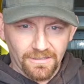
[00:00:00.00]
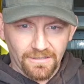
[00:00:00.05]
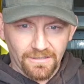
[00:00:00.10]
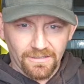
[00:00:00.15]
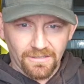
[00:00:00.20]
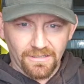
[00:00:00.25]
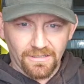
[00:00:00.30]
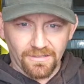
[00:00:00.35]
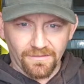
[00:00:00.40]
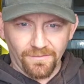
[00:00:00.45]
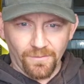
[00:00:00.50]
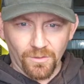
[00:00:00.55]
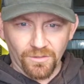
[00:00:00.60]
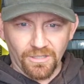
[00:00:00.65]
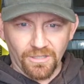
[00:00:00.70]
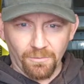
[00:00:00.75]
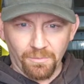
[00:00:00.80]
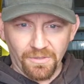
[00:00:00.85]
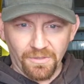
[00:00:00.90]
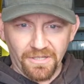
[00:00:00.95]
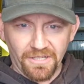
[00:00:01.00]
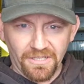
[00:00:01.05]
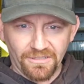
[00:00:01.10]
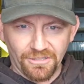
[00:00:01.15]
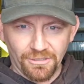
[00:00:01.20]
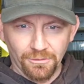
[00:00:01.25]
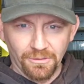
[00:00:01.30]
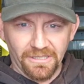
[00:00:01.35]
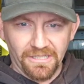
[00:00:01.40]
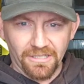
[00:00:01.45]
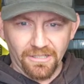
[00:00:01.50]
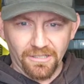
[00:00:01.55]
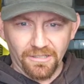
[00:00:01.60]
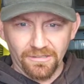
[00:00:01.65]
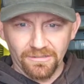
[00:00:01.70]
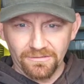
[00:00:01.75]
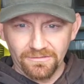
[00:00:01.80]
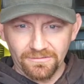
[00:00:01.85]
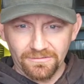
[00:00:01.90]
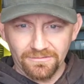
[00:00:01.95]
Got a Ford Capri
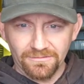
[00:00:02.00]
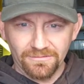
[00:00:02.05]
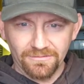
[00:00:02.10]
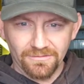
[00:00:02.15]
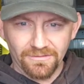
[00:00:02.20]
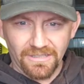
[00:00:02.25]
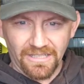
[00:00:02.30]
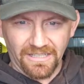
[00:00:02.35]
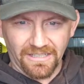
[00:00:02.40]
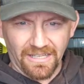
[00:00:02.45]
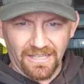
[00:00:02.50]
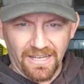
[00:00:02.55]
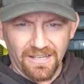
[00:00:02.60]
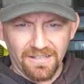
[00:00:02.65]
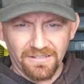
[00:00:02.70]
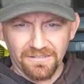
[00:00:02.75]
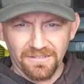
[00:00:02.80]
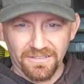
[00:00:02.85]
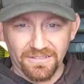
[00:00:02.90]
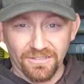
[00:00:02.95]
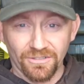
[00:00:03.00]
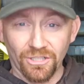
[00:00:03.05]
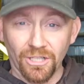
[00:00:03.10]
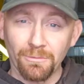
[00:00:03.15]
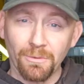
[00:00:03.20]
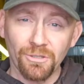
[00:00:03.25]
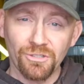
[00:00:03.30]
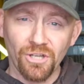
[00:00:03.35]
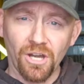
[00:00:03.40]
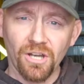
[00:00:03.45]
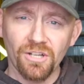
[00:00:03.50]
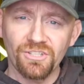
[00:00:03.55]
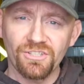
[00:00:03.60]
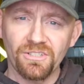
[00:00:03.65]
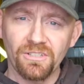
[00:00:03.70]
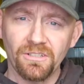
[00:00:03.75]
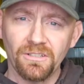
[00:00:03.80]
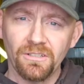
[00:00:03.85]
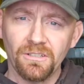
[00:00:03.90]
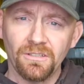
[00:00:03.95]
2-liter. Heck yeah. Is it turbocharged?
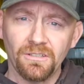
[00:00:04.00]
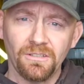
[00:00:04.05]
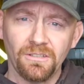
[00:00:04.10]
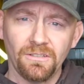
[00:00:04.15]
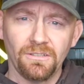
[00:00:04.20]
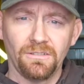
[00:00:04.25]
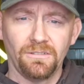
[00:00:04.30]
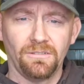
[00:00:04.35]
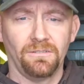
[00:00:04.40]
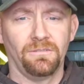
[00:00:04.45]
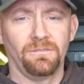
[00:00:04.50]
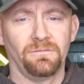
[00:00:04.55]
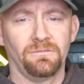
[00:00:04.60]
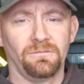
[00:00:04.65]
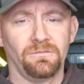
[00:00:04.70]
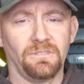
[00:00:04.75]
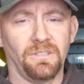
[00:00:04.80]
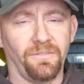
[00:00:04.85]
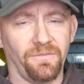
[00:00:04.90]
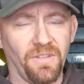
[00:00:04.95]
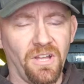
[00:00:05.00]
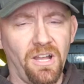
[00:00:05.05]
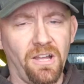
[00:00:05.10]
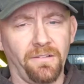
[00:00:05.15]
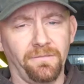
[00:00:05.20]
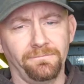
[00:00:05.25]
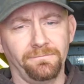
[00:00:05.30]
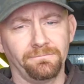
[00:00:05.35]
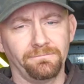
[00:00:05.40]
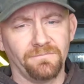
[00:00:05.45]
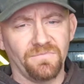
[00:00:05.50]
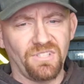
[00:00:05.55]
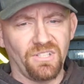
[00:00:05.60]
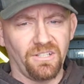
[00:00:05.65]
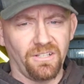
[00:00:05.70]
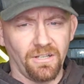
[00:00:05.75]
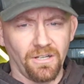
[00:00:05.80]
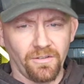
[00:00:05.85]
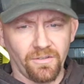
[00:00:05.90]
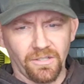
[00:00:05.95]
If not,
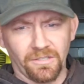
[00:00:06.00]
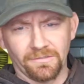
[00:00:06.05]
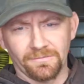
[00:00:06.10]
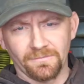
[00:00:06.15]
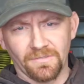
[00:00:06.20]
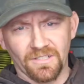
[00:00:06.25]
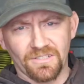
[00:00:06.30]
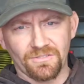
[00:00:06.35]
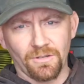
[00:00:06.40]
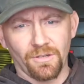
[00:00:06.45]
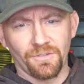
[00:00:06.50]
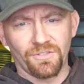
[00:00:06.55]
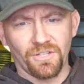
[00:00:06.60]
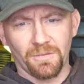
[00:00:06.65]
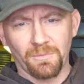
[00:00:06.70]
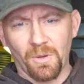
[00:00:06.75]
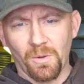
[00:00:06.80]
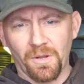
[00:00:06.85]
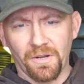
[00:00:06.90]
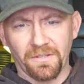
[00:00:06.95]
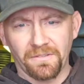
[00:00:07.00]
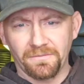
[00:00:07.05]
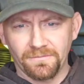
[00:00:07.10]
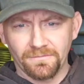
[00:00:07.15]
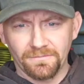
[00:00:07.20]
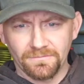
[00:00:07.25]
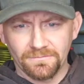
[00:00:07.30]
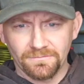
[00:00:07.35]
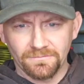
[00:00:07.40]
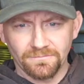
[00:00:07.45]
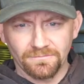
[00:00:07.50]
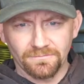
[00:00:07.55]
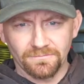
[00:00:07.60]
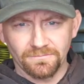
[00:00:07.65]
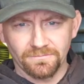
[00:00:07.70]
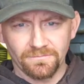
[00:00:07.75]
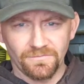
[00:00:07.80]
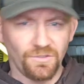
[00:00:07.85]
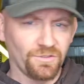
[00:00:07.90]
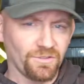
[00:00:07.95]
send it over. Let's throw a turbo on it.
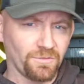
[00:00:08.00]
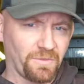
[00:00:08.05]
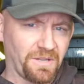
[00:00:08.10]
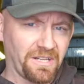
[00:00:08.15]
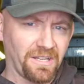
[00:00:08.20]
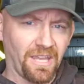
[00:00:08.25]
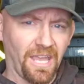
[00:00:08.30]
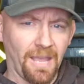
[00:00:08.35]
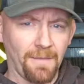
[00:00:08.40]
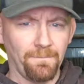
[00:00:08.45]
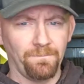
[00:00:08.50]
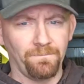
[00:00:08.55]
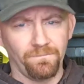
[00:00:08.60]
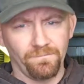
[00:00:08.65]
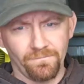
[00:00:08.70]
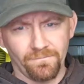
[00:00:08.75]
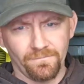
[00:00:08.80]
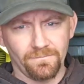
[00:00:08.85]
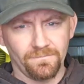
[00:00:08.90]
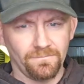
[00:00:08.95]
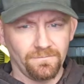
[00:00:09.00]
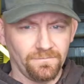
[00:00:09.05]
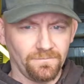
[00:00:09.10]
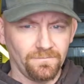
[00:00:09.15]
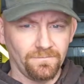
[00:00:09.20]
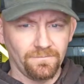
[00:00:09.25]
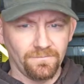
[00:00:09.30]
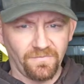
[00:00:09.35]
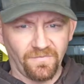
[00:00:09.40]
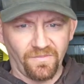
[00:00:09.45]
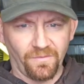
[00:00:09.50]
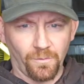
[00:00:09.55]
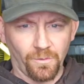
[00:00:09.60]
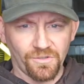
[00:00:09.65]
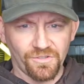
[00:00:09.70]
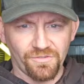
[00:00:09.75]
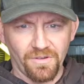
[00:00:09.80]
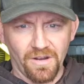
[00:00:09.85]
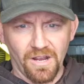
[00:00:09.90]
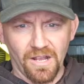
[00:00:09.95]
Do some rain gap.
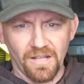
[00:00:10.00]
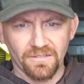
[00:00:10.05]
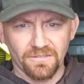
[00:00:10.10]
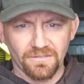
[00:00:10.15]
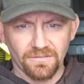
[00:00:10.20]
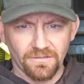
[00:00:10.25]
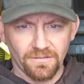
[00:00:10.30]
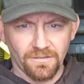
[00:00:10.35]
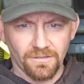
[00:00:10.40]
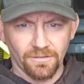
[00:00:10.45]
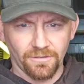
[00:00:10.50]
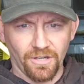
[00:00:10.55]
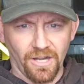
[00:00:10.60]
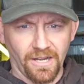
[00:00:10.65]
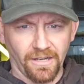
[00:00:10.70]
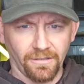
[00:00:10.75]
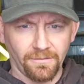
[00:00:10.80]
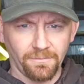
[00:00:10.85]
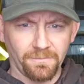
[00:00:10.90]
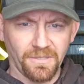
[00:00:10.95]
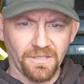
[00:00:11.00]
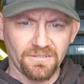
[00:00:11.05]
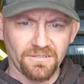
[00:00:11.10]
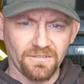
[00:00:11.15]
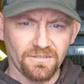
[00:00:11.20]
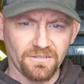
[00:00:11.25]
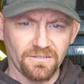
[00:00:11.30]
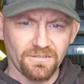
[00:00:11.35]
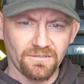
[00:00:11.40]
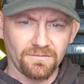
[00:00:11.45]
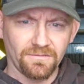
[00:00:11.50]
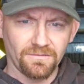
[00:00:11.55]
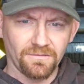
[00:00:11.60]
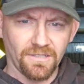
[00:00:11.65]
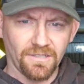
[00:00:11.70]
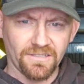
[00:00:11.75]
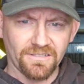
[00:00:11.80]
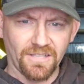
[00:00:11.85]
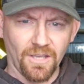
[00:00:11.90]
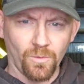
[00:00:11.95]
Forged rods. Good crank. Pistons.
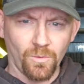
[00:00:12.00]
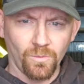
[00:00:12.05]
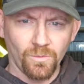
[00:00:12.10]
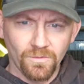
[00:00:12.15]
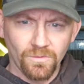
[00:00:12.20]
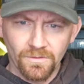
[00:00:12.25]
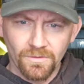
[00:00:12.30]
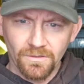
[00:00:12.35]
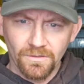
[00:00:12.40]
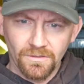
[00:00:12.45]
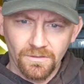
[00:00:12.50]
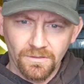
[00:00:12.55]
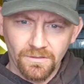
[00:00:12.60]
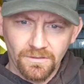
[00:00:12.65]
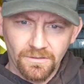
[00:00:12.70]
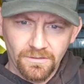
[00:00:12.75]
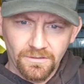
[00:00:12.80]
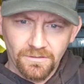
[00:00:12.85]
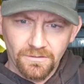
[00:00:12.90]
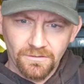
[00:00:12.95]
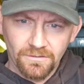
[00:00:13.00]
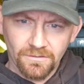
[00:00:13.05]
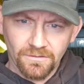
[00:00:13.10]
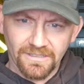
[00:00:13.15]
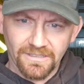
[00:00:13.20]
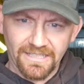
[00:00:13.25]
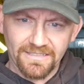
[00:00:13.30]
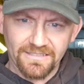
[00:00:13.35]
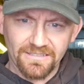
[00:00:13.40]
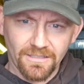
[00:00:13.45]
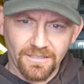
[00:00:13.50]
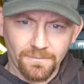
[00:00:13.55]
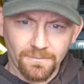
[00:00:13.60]
Let's go. Get some.